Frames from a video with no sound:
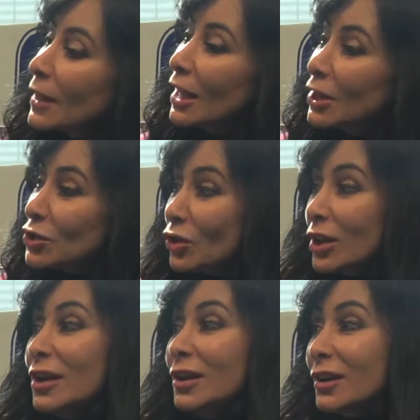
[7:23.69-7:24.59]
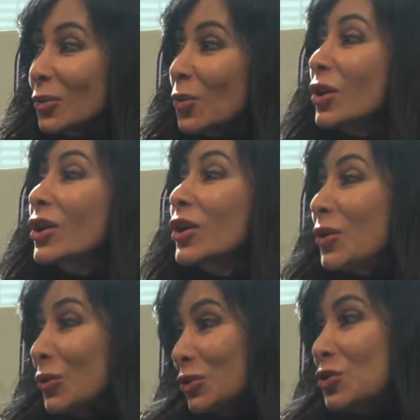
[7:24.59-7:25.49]
intricate work
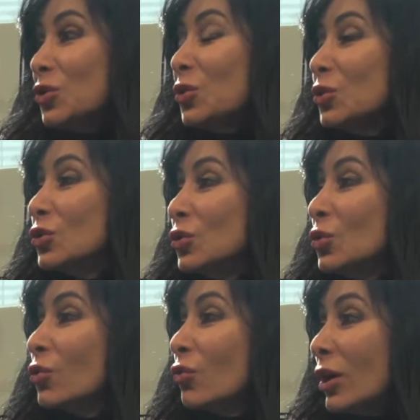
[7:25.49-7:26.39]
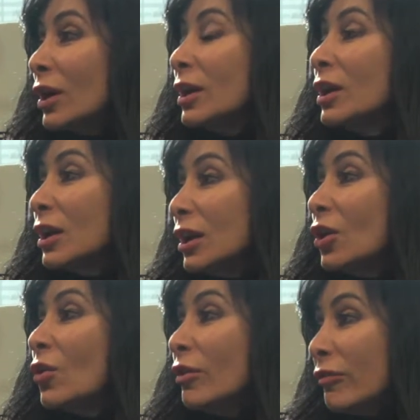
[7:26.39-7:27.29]
to run, you
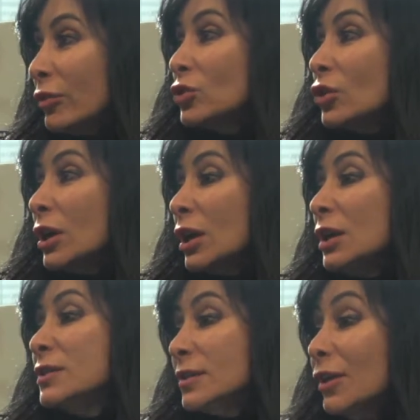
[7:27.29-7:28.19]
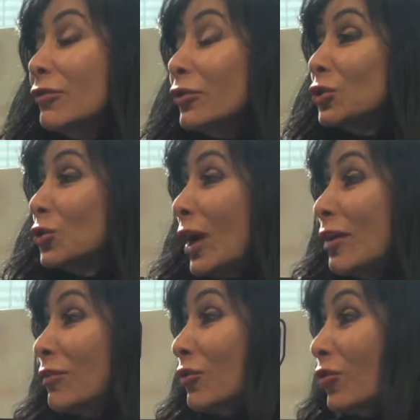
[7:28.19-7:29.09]
know, a food truck. It's safer to
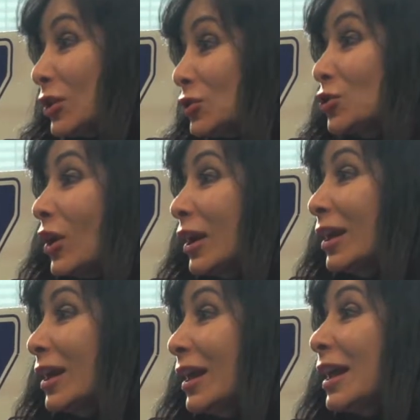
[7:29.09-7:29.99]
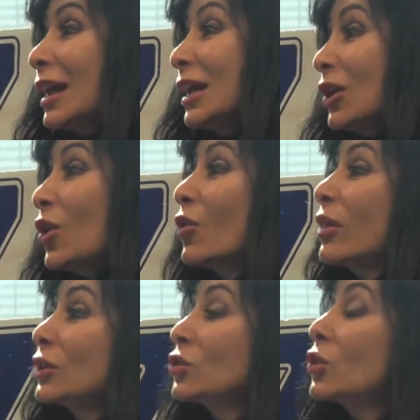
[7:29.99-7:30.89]
have a restaurant, right, you know,
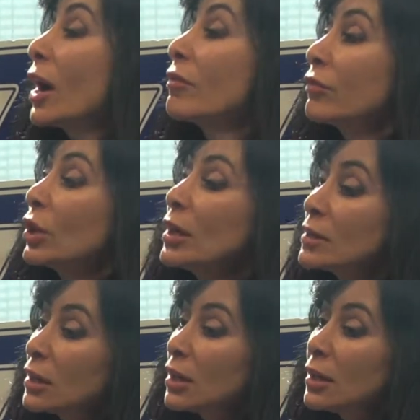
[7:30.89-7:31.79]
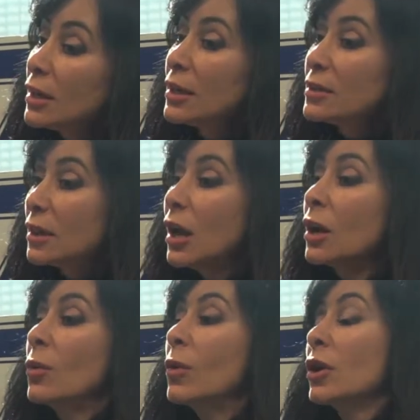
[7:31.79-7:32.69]
than to have a food, and it's a lot
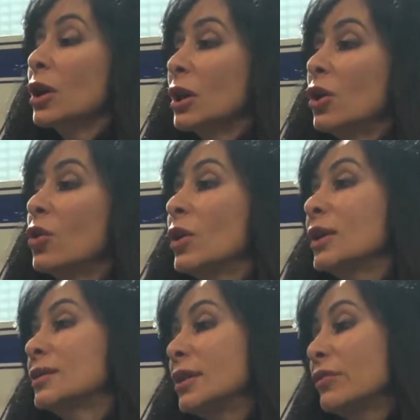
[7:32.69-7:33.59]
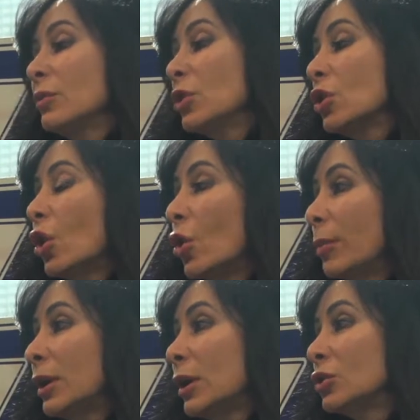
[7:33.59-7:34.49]
of work. You know, it's different when you go
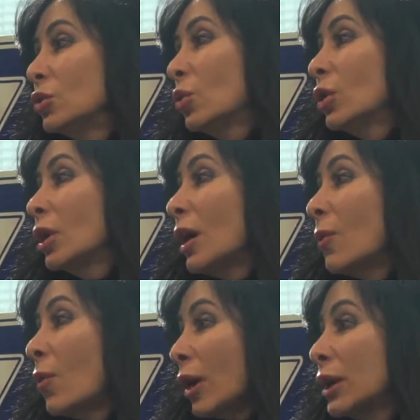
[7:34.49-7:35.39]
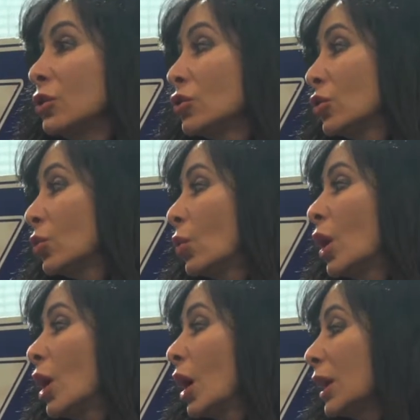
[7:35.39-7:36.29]
open the door and walk into,
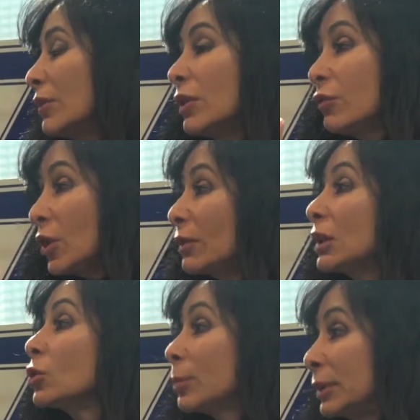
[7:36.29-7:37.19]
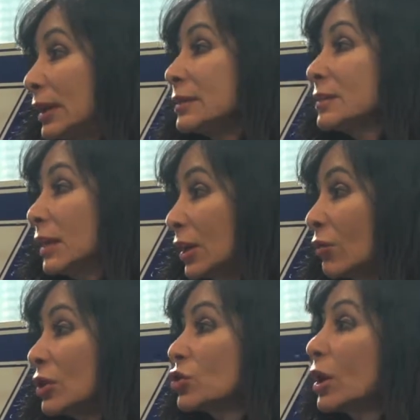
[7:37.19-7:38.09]
even if you have a little place like a
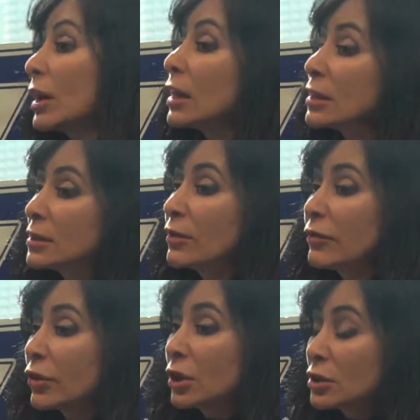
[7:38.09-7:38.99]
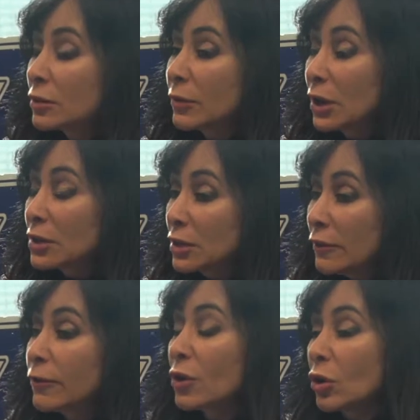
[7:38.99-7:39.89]
restaurant, and it's
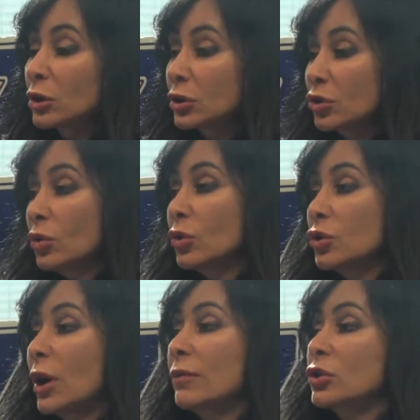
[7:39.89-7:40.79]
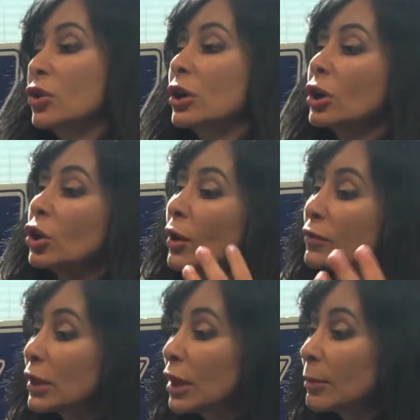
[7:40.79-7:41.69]
difficult to have a truck. You know, you have
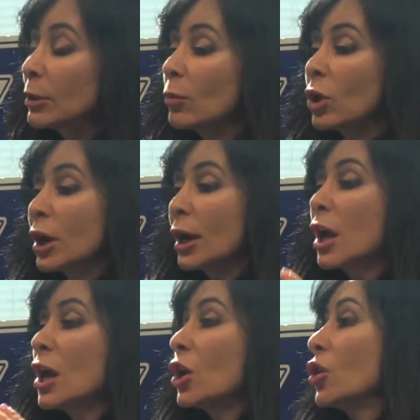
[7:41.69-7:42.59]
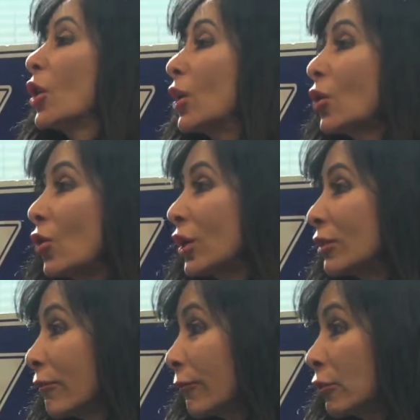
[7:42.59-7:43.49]
to get up in the morning, you got to go get
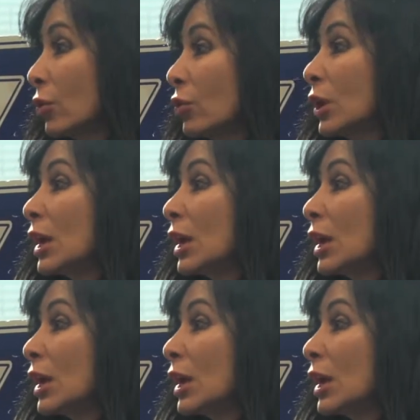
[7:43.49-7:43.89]
the food